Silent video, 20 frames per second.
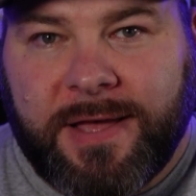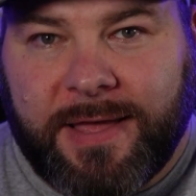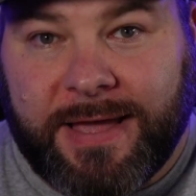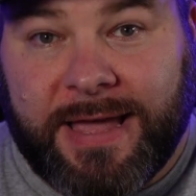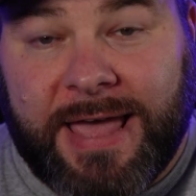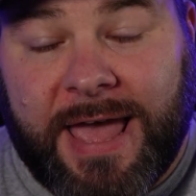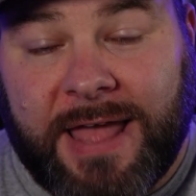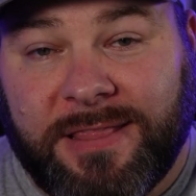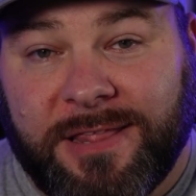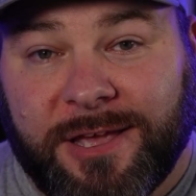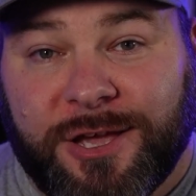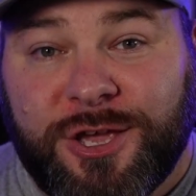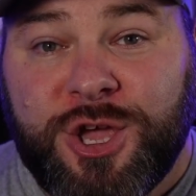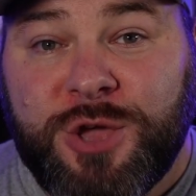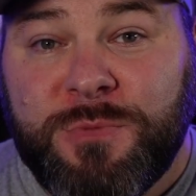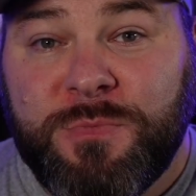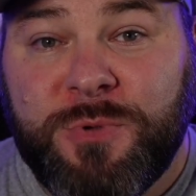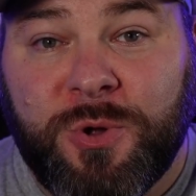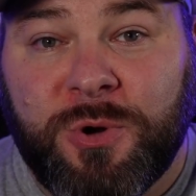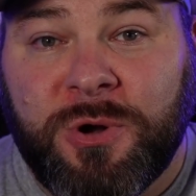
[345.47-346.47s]
Again, the
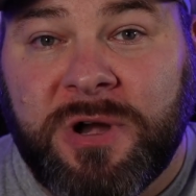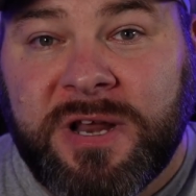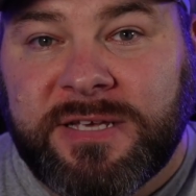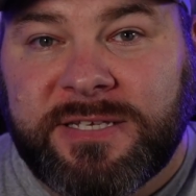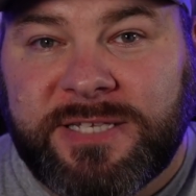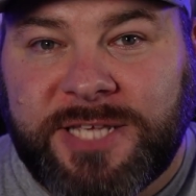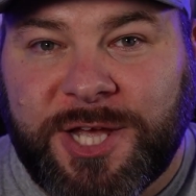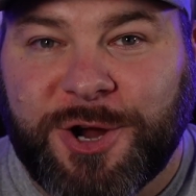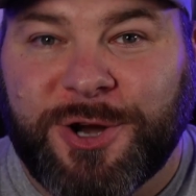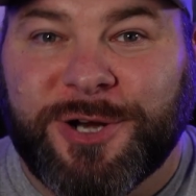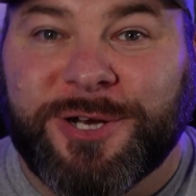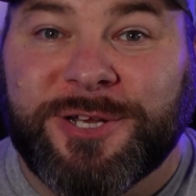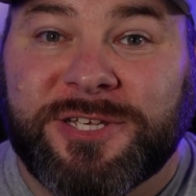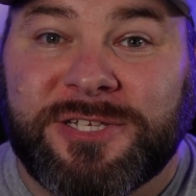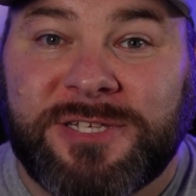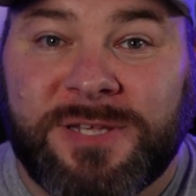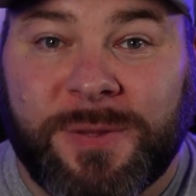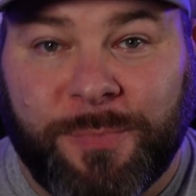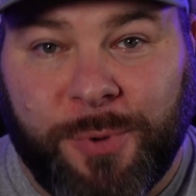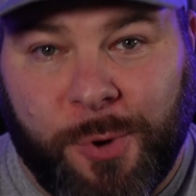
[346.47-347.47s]
community is here to
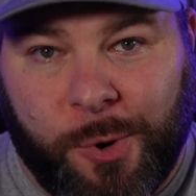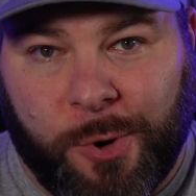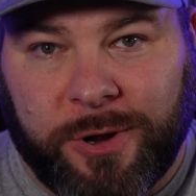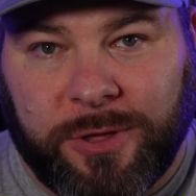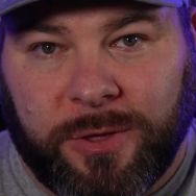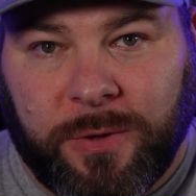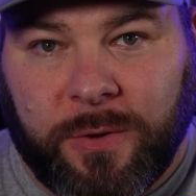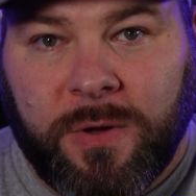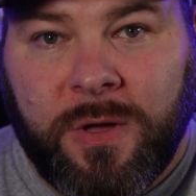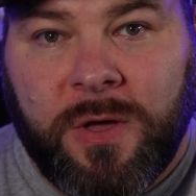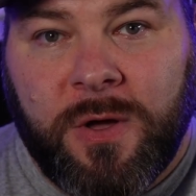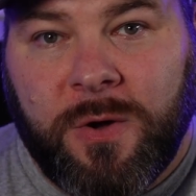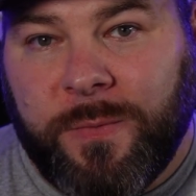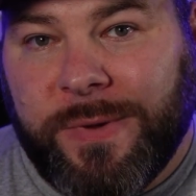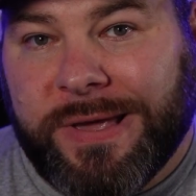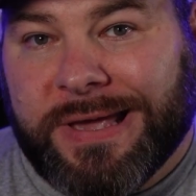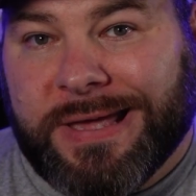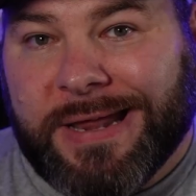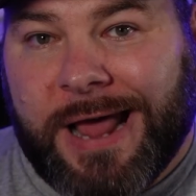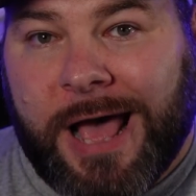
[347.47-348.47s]
support you.
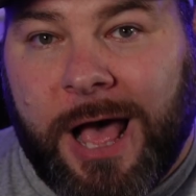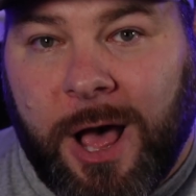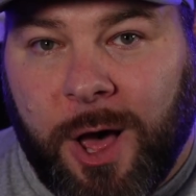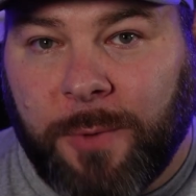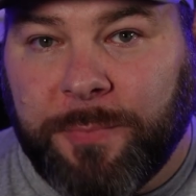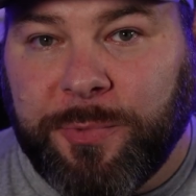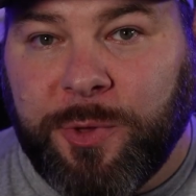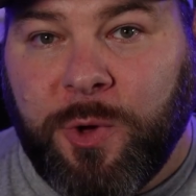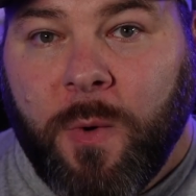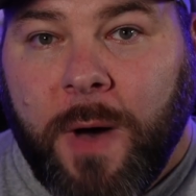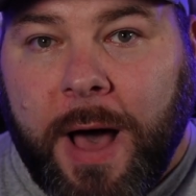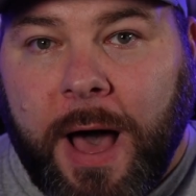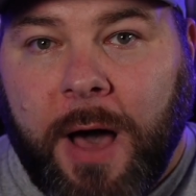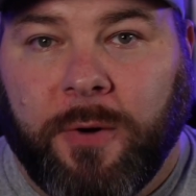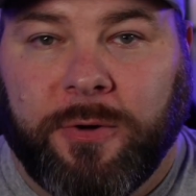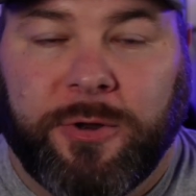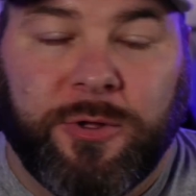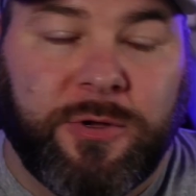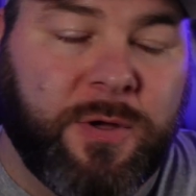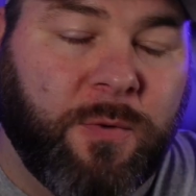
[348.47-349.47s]
We can help you
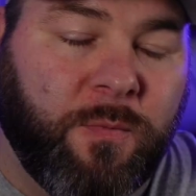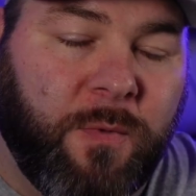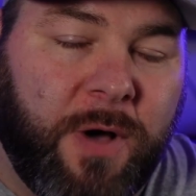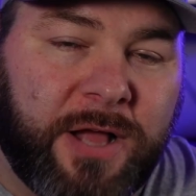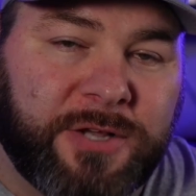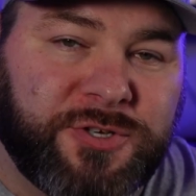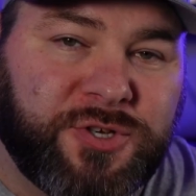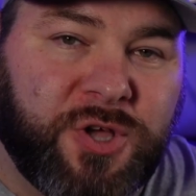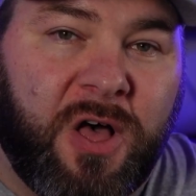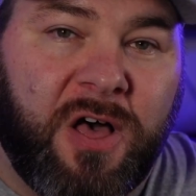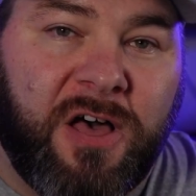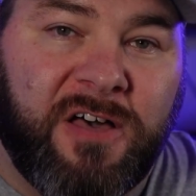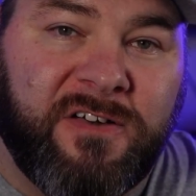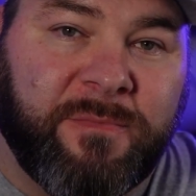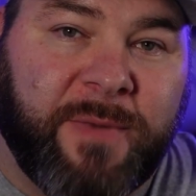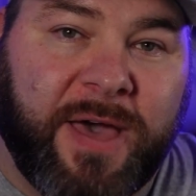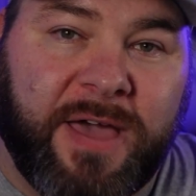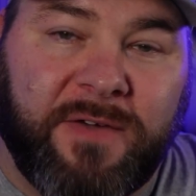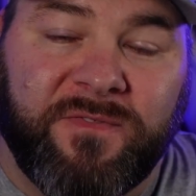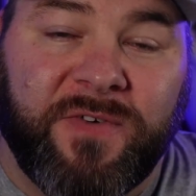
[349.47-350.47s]
out. You can watch all of
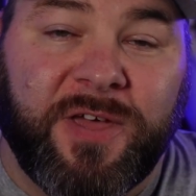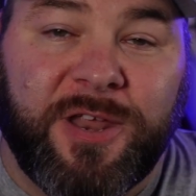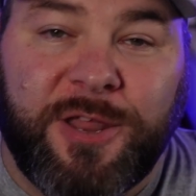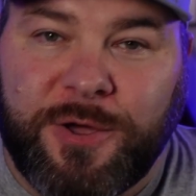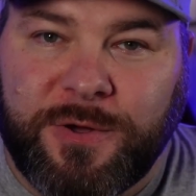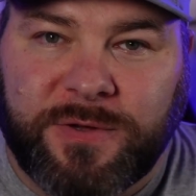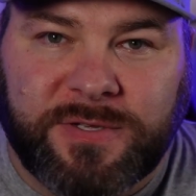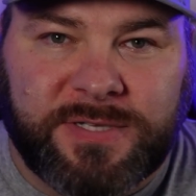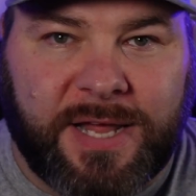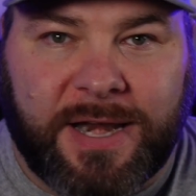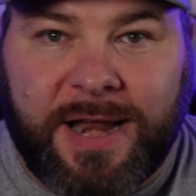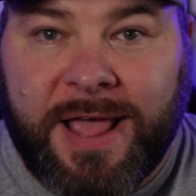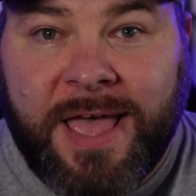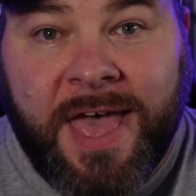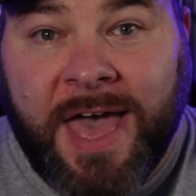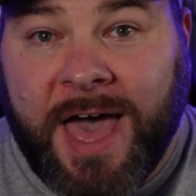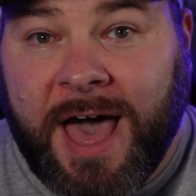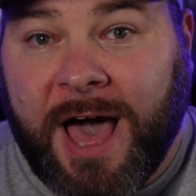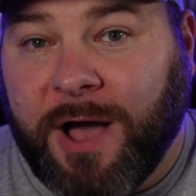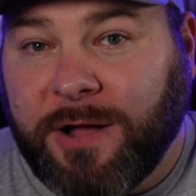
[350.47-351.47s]
my videos on
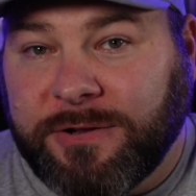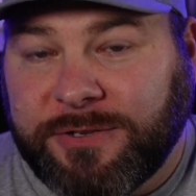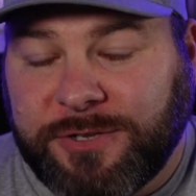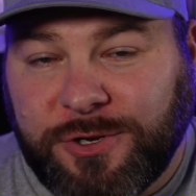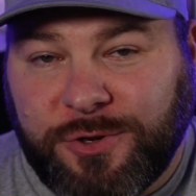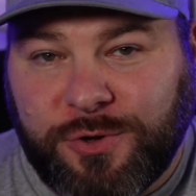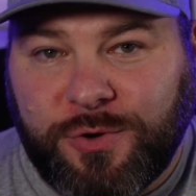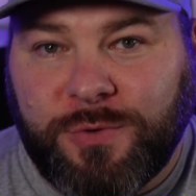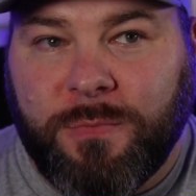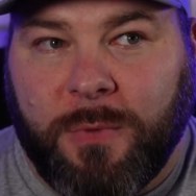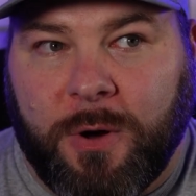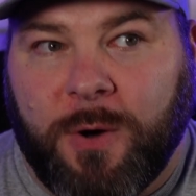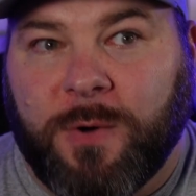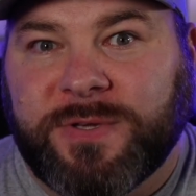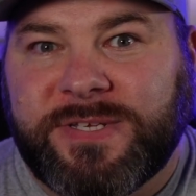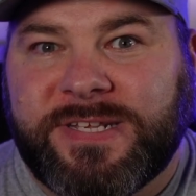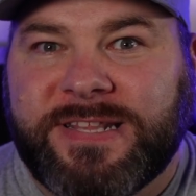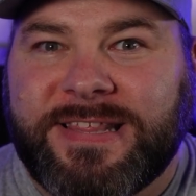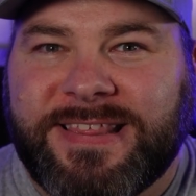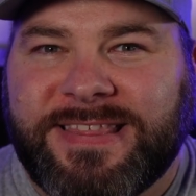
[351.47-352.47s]
how to do
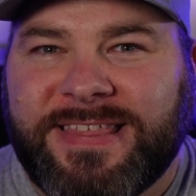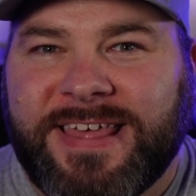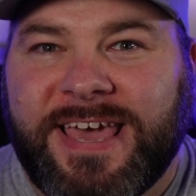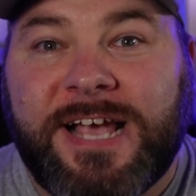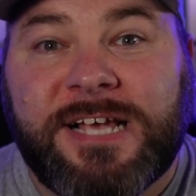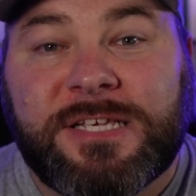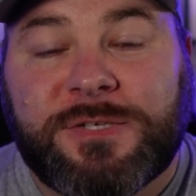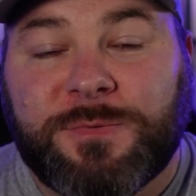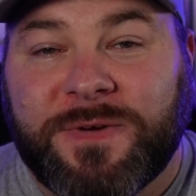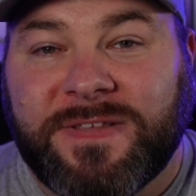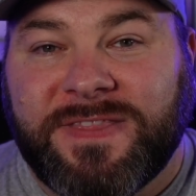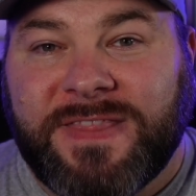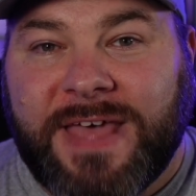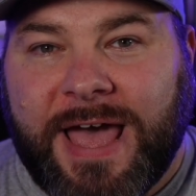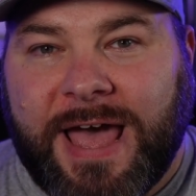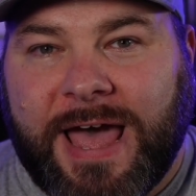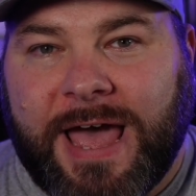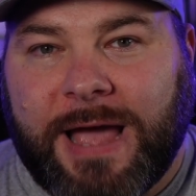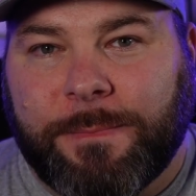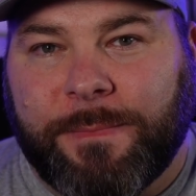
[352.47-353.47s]
most of the things with the
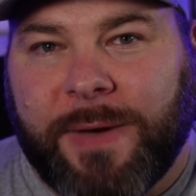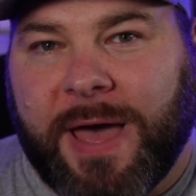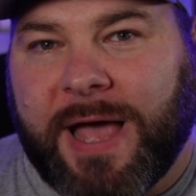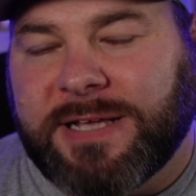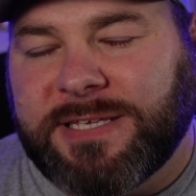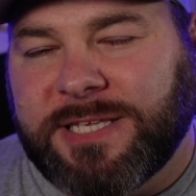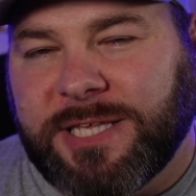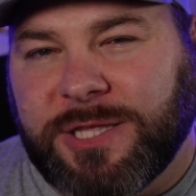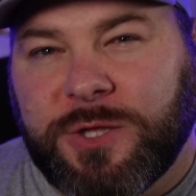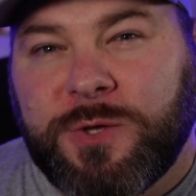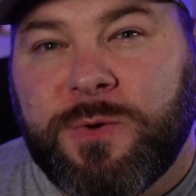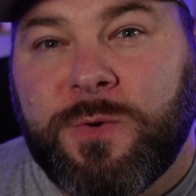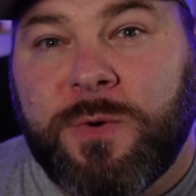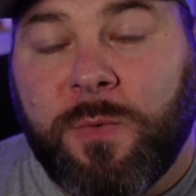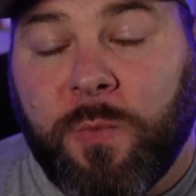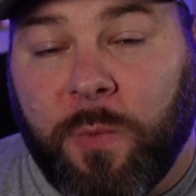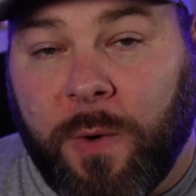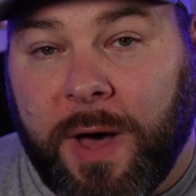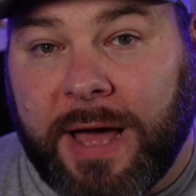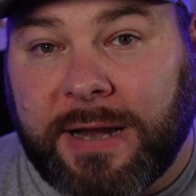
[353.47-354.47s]
hack packs that you
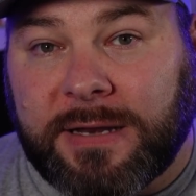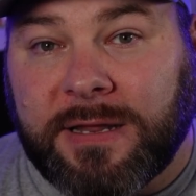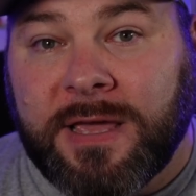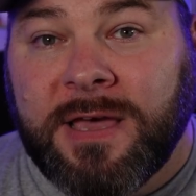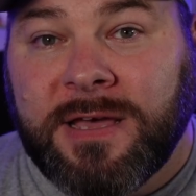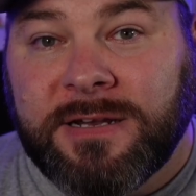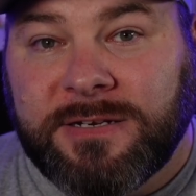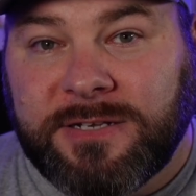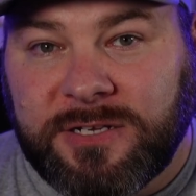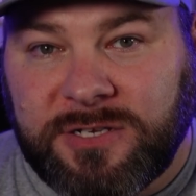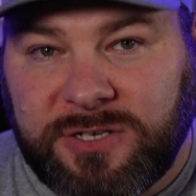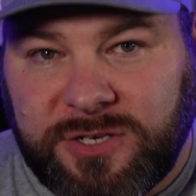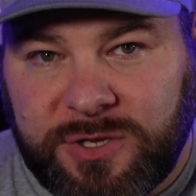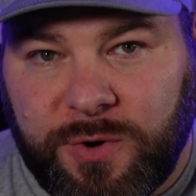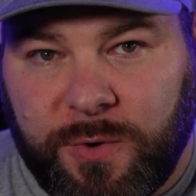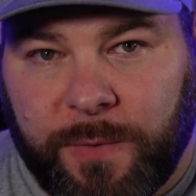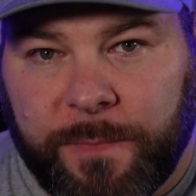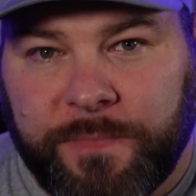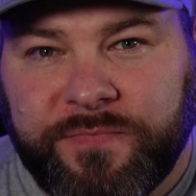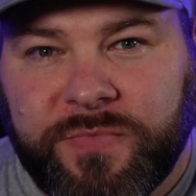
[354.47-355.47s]
would want to
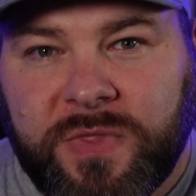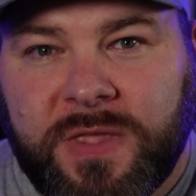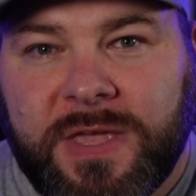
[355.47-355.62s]
do.